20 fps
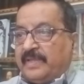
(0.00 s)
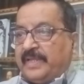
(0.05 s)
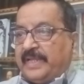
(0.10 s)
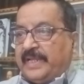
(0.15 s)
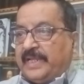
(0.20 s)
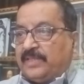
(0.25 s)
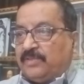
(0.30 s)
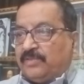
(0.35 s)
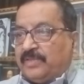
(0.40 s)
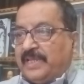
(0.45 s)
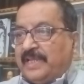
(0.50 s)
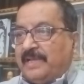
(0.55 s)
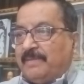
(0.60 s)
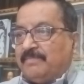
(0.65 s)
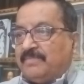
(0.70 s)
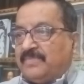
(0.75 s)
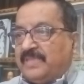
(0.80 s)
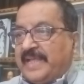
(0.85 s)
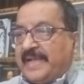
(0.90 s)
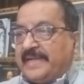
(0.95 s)
a
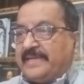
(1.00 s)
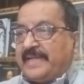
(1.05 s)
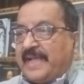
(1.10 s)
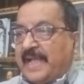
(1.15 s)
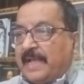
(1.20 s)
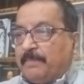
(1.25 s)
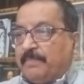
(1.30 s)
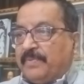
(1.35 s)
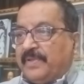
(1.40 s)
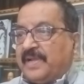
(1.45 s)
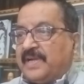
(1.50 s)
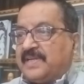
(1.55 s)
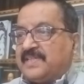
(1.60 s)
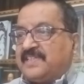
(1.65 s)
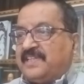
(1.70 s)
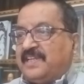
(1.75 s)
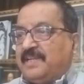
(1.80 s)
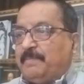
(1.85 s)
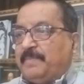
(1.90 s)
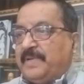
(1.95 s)
theme that
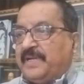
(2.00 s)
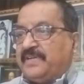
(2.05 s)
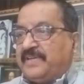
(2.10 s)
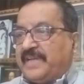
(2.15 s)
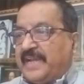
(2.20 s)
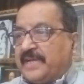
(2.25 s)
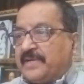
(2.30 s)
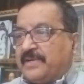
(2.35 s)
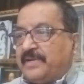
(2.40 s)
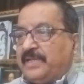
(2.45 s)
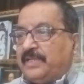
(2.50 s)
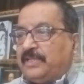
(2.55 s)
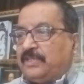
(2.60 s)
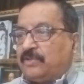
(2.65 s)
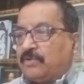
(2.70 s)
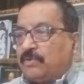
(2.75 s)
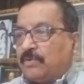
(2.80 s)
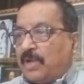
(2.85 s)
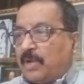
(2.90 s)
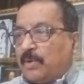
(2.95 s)
appears repeatedly
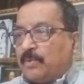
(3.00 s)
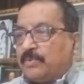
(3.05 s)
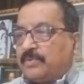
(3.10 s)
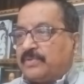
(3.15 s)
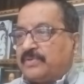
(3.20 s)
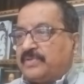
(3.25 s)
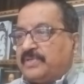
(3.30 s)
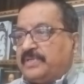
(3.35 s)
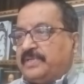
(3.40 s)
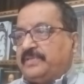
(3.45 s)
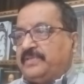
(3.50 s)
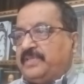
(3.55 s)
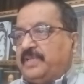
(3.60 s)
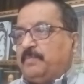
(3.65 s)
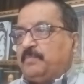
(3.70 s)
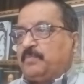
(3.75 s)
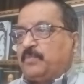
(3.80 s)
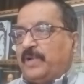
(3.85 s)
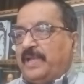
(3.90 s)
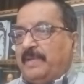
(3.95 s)
throughout
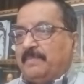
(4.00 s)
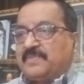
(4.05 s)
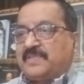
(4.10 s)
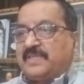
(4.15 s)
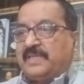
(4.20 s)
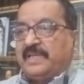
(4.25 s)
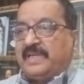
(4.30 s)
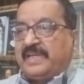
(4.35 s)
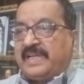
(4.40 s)
the poems.